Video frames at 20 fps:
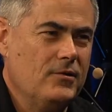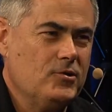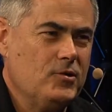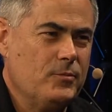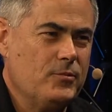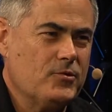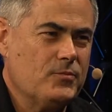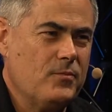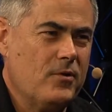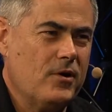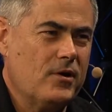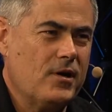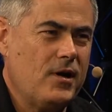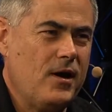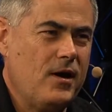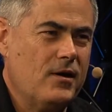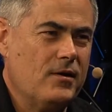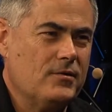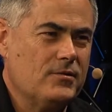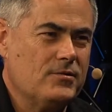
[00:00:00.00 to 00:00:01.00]
Super smart
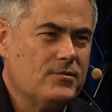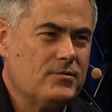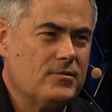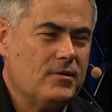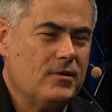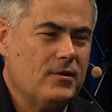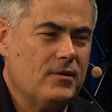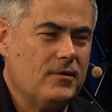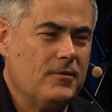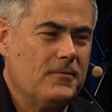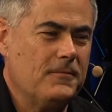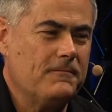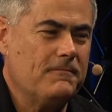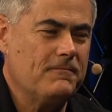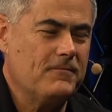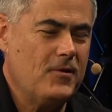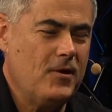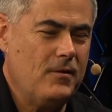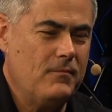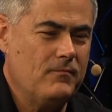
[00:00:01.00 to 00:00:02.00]
guys.
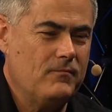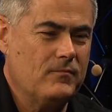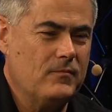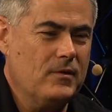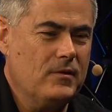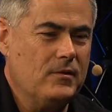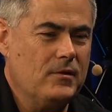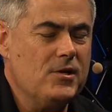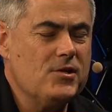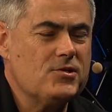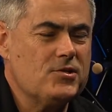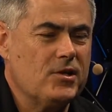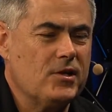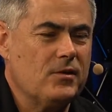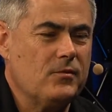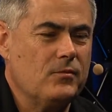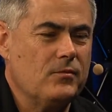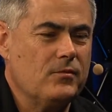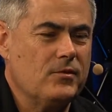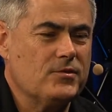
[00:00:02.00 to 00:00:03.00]
Yep.
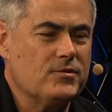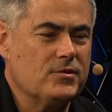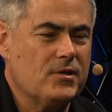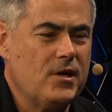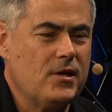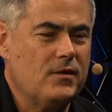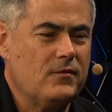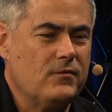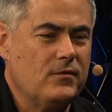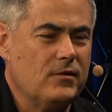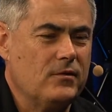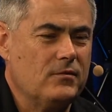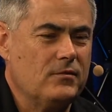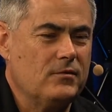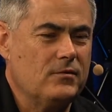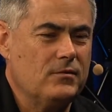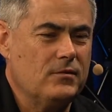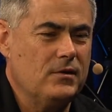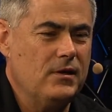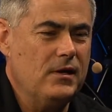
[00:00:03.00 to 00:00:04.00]
Initially, it was kind of
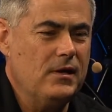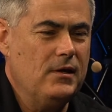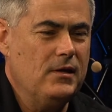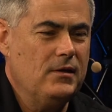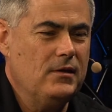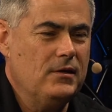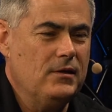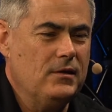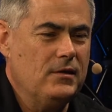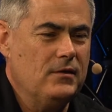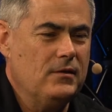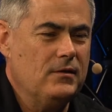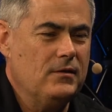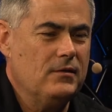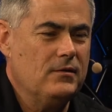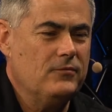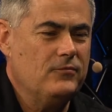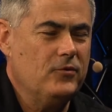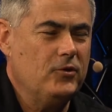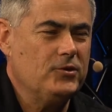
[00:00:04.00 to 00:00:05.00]

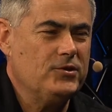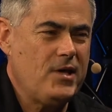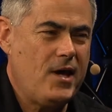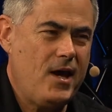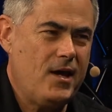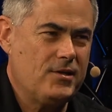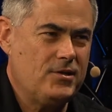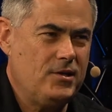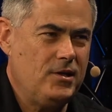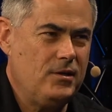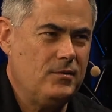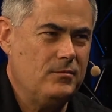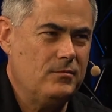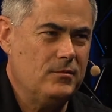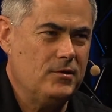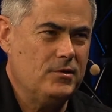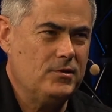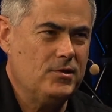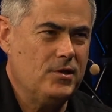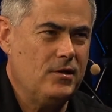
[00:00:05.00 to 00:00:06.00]
a full tag team.
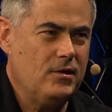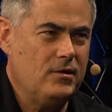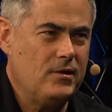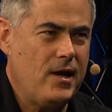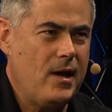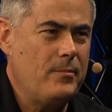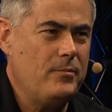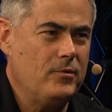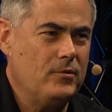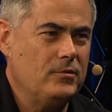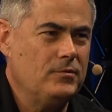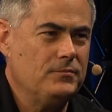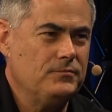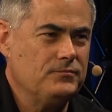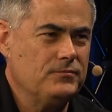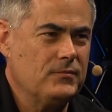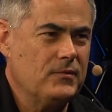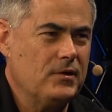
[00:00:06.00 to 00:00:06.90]
Intel, Apple.